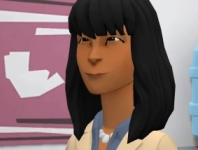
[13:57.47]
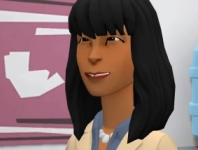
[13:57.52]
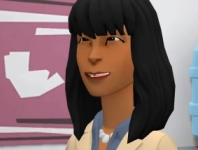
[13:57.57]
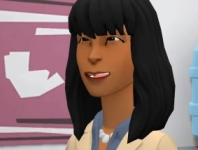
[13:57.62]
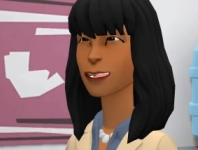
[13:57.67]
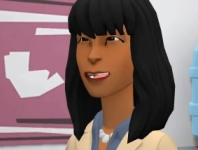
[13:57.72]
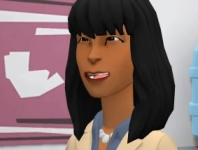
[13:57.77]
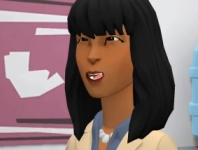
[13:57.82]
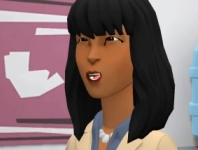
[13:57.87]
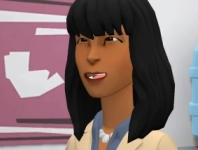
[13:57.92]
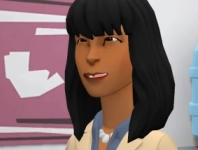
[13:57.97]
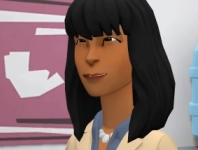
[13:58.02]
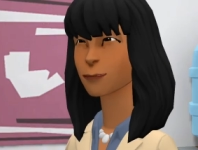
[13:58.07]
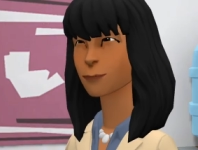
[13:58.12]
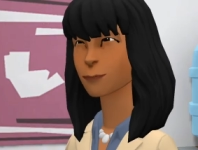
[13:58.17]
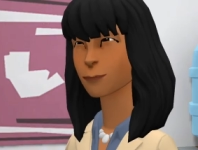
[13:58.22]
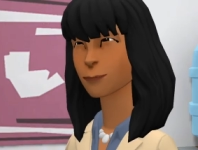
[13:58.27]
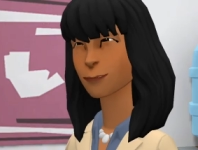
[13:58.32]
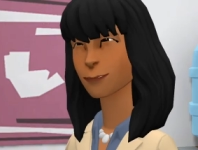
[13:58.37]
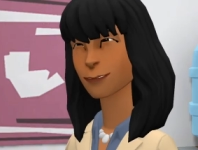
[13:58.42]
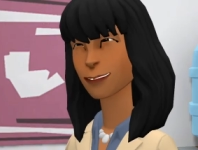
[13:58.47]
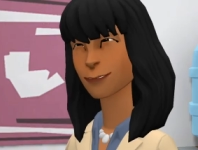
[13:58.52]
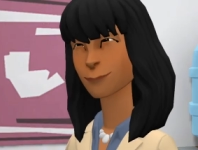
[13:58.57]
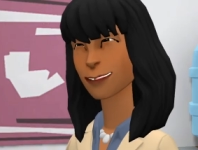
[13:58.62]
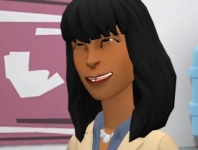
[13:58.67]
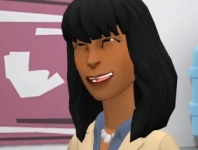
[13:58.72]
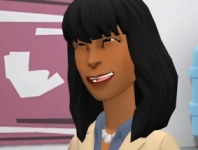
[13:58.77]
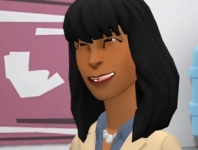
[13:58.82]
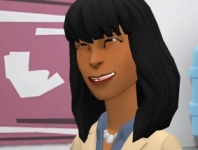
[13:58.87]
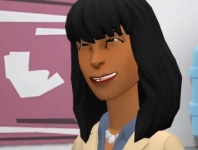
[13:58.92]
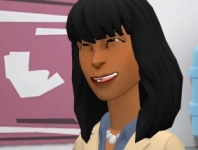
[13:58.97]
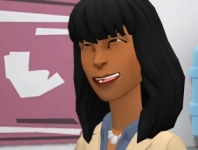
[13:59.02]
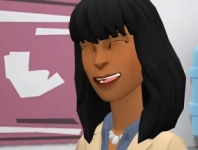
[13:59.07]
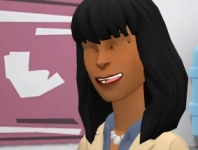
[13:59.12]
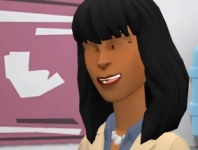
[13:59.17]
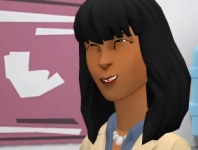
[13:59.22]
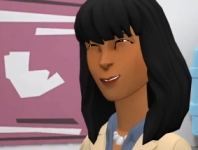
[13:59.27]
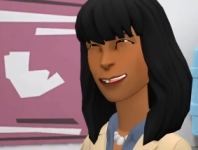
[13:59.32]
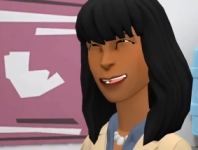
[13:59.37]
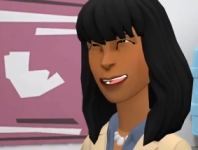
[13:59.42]
Thank you. I'm
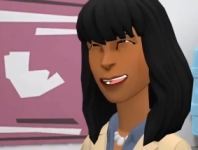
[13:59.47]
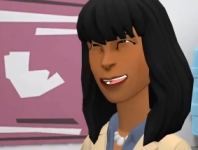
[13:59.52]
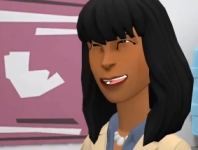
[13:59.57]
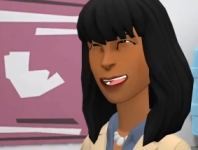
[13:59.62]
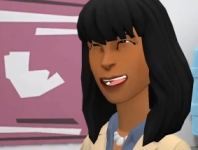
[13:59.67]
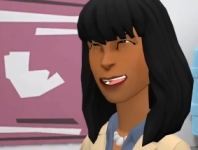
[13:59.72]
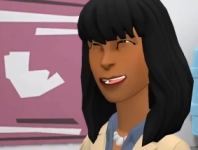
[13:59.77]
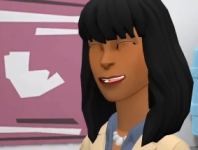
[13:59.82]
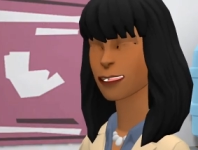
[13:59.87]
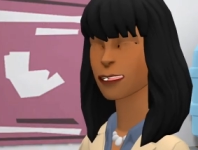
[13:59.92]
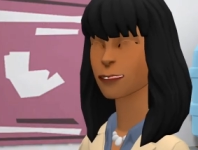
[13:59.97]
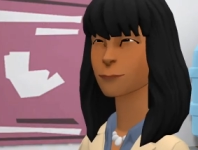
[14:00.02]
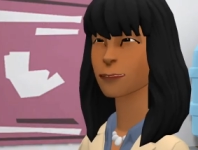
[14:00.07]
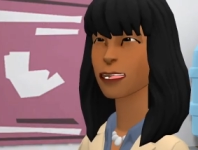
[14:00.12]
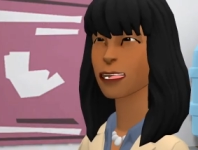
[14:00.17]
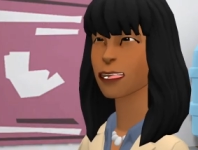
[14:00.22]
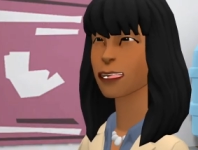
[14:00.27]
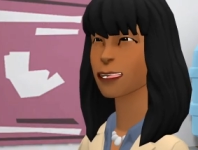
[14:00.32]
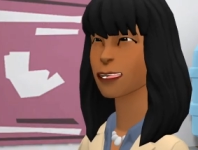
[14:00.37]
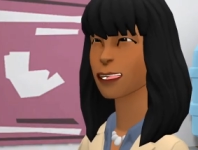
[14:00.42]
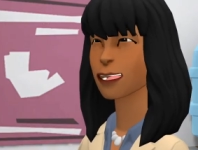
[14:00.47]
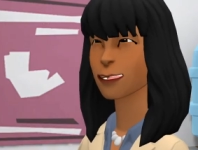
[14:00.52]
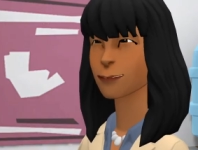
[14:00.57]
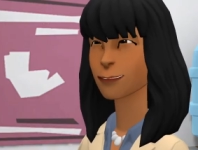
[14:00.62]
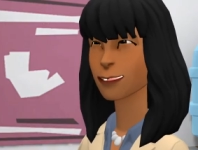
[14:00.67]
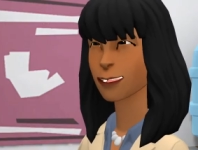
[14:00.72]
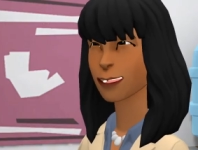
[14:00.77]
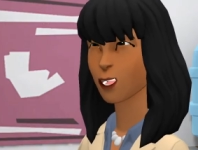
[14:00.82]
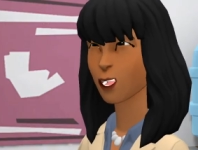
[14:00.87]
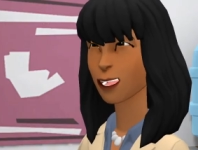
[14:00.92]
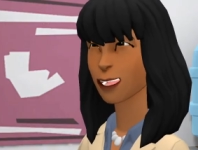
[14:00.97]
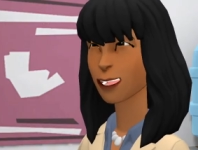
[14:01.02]
excited to be here and I'm enjoying my